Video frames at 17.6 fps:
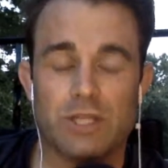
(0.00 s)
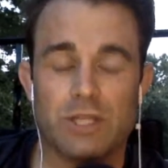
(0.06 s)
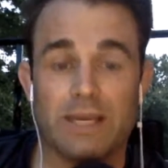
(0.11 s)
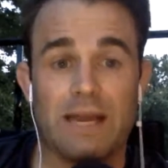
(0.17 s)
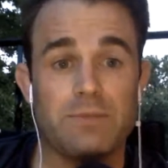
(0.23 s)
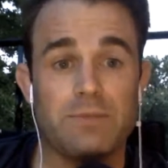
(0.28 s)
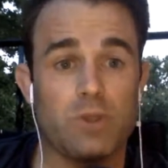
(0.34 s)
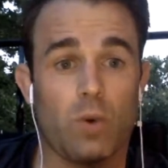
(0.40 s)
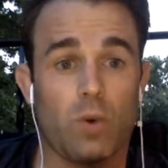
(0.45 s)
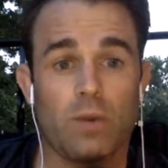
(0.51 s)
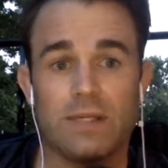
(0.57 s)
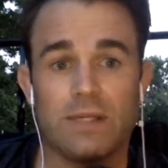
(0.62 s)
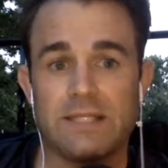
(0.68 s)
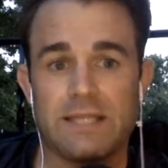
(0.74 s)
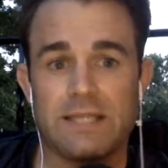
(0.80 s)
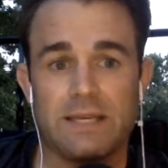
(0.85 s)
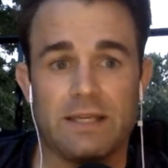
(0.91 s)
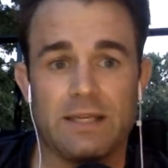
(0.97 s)
Like, I'm totally
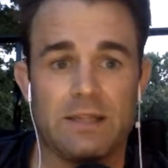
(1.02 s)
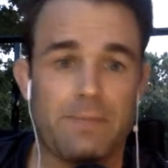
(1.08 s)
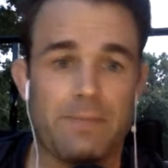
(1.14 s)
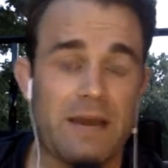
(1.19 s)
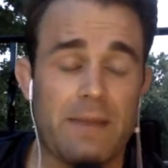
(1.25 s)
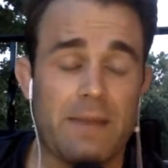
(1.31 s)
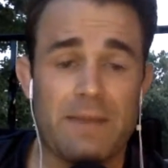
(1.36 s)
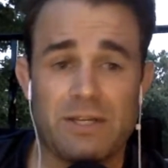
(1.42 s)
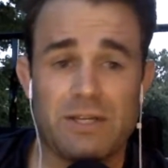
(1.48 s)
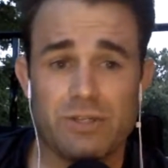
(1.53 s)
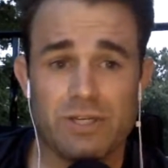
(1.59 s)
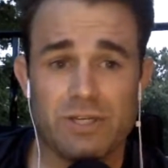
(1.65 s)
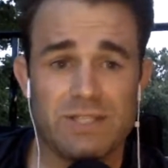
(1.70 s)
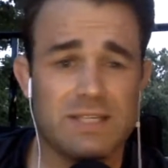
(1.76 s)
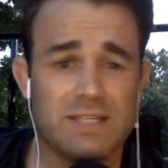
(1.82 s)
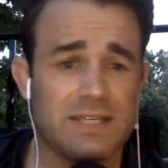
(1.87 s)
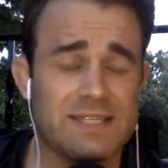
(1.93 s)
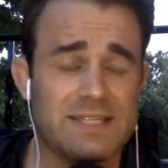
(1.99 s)
digging the
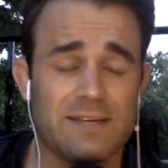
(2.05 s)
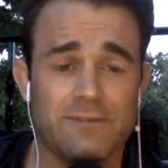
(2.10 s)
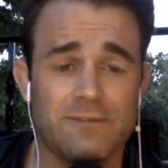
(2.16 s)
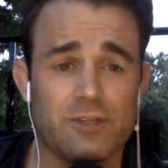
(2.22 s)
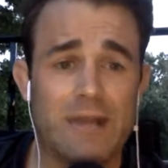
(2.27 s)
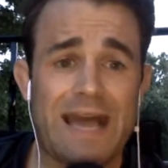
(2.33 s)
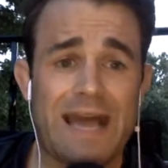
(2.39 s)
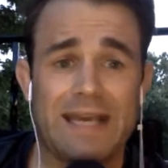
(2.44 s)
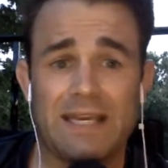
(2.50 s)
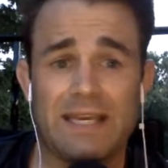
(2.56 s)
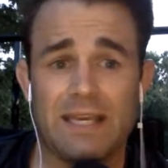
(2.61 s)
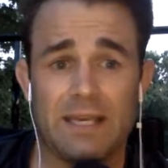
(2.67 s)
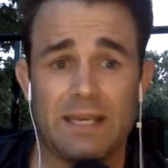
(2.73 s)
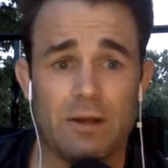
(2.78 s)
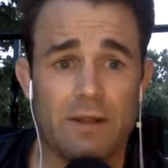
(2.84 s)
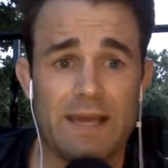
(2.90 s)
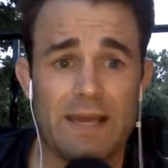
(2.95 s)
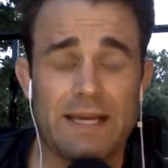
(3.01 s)
biometrics, like self-tracking
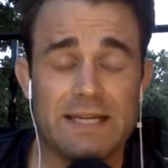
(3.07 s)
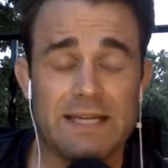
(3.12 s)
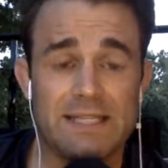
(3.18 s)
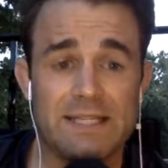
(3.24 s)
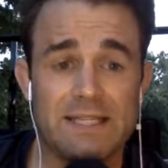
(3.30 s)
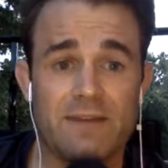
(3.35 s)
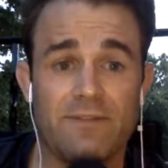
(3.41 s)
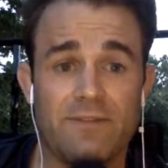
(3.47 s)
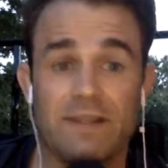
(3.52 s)
and all that kind of stuff.